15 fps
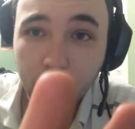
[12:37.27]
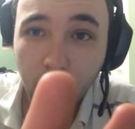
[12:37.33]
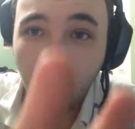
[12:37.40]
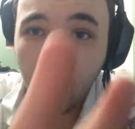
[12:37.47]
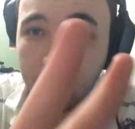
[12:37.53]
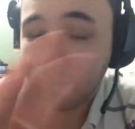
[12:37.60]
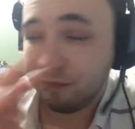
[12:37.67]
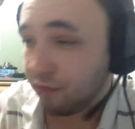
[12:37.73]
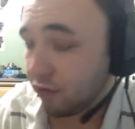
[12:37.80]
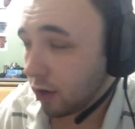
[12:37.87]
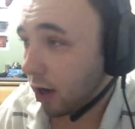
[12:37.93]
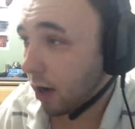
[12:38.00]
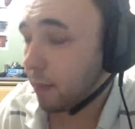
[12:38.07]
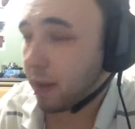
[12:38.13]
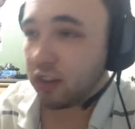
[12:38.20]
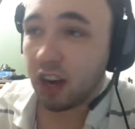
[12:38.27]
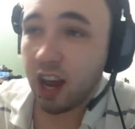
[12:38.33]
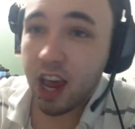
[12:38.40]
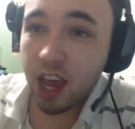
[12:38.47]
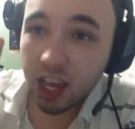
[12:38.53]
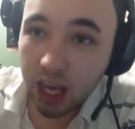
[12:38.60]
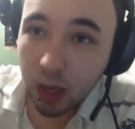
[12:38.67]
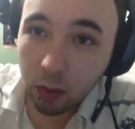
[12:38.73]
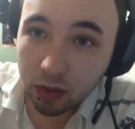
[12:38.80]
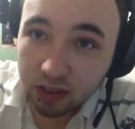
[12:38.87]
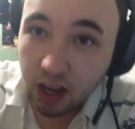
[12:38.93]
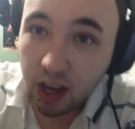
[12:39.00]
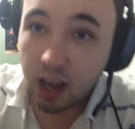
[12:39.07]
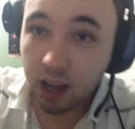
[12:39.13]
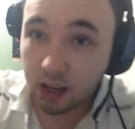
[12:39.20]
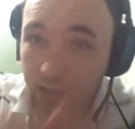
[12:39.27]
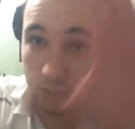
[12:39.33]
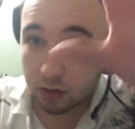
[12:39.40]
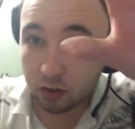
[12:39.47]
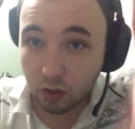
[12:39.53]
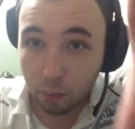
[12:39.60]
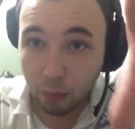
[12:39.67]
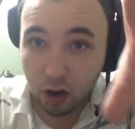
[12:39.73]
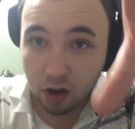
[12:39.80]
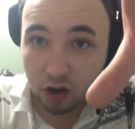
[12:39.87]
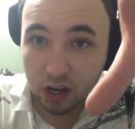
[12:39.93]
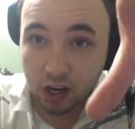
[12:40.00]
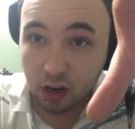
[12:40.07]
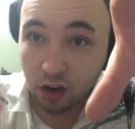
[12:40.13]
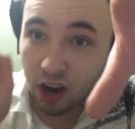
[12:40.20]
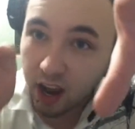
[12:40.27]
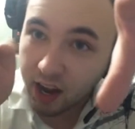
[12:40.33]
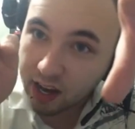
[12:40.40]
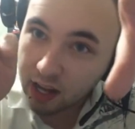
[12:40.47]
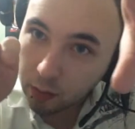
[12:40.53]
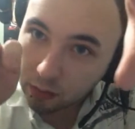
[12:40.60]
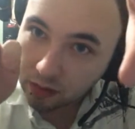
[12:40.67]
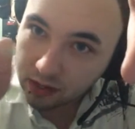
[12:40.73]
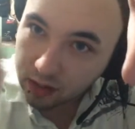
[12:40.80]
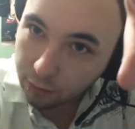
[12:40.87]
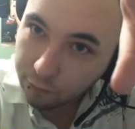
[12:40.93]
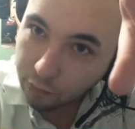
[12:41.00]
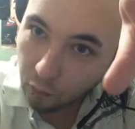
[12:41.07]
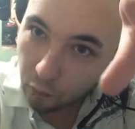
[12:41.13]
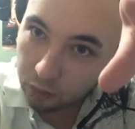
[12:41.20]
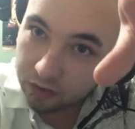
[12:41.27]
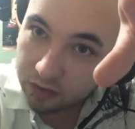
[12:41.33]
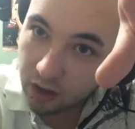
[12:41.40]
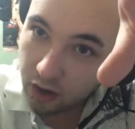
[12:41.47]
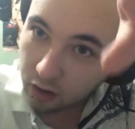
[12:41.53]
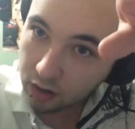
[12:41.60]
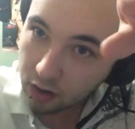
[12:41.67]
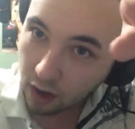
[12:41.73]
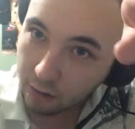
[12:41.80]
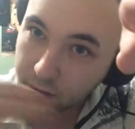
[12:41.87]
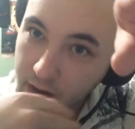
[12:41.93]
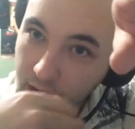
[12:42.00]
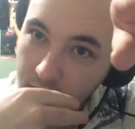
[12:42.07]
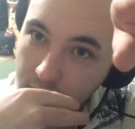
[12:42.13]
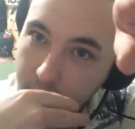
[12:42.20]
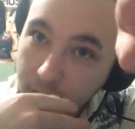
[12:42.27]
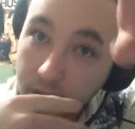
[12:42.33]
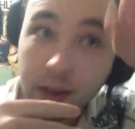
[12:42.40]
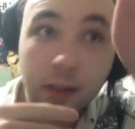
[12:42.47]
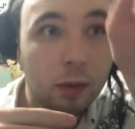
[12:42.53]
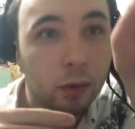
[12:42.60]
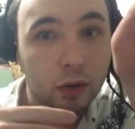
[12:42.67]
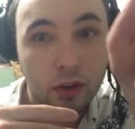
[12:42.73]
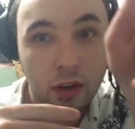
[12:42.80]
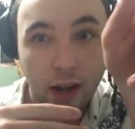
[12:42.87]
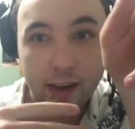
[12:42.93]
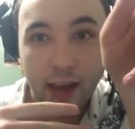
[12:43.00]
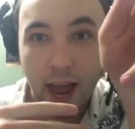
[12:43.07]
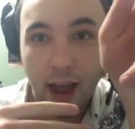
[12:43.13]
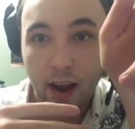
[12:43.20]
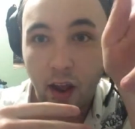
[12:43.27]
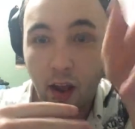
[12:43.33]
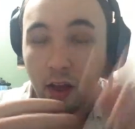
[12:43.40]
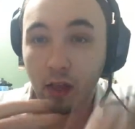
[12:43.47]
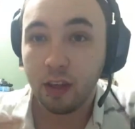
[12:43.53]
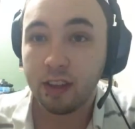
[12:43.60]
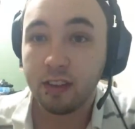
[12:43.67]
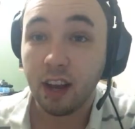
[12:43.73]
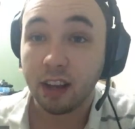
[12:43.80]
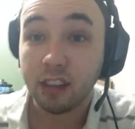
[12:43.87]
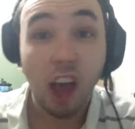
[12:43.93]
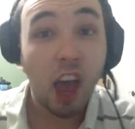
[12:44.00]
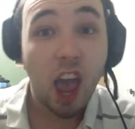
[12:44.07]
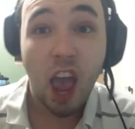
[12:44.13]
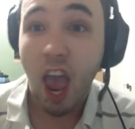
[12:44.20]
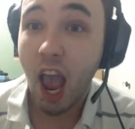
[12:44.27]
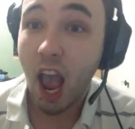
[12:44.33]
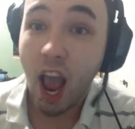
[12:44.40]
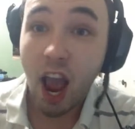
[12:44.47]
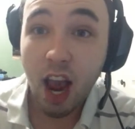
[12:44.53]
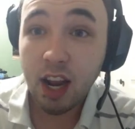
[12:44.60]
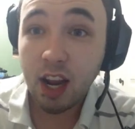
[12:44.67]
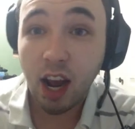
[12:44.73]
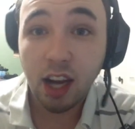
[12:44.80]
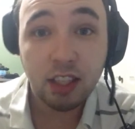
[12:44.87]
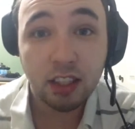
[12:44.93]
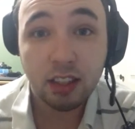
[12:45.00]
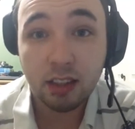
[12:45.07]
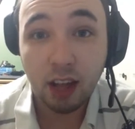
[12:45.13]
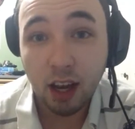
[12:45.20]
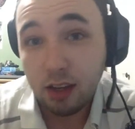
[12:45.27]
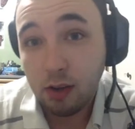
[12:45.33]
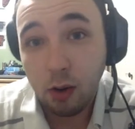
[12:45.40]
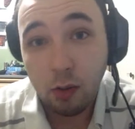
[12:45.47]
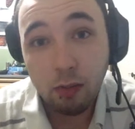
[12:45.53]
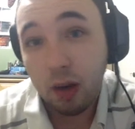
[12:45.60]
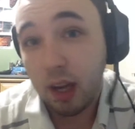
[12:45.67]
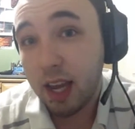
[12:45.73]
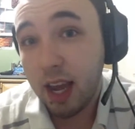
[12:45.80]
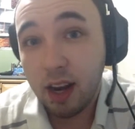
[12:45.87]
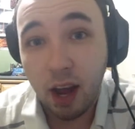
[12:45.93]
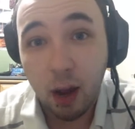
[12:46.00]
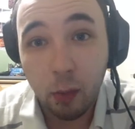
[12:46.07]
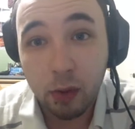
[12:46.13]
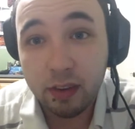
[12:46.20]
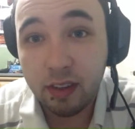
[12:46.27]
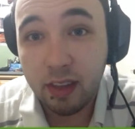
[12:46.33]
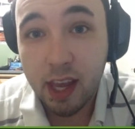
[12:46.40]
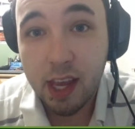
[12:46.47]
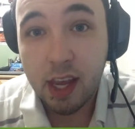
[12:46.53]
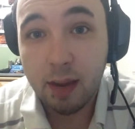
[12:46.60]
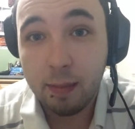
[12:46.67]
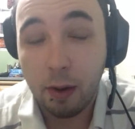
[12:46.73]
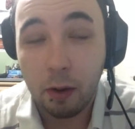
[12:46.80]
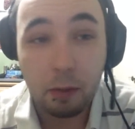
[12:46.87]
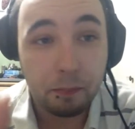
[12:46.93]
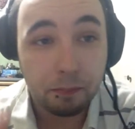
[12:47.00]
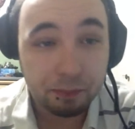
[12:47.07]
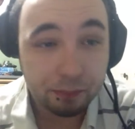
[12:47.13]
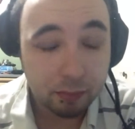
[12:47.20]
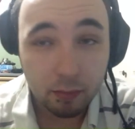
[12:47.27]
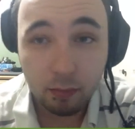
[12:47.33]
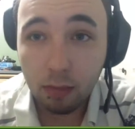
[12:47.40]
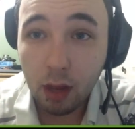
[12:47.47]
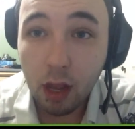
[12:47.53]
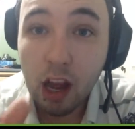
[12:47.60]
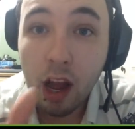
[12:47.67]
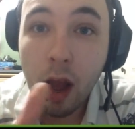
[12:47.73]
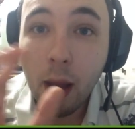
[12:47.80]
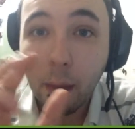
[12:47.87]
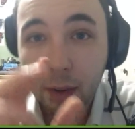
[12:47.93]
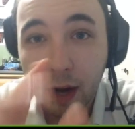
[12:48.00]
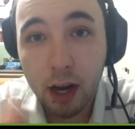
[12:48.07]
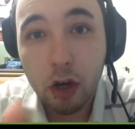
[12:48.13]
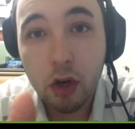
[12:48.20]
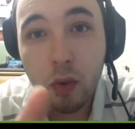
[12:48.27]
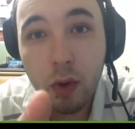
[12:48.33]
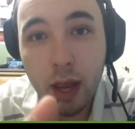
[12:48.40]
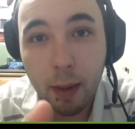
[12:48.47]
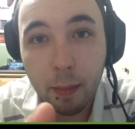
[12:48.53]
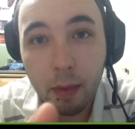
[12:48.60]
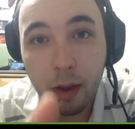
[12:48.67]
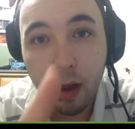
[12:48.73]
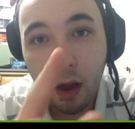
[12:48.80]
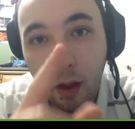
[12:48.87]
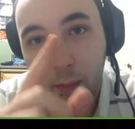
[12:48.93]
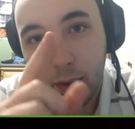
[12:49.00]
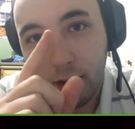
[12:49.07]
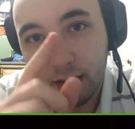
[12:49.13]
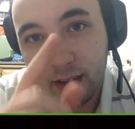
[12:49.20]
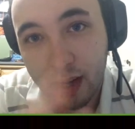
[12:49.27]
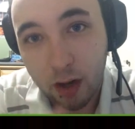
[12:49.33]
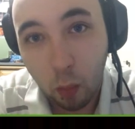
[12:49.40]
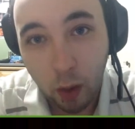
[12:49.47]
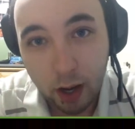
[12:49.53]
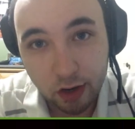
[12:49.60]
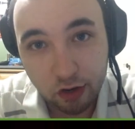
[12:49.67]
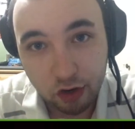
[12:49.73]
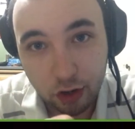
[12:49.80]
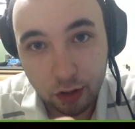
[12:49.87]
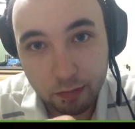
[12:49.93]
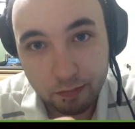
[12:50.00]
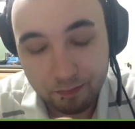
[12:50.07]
I forgot to mention, because there's a bunker here, and he was in the forest there, covering anybody that would attack these guys. And I just, again, I wasn't thinking about it. But I knew him because he had a white shirt.